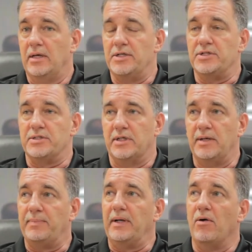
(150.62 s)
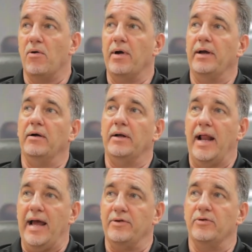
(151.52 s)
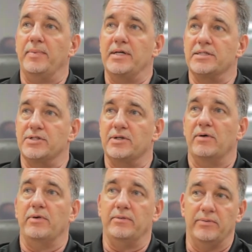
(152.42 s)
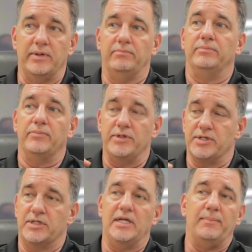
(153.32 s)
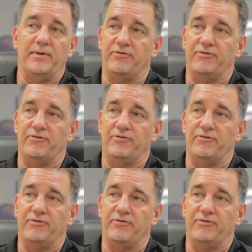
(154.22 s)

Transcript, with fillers: just keep it going on an annual basis so that we, we, we just keep it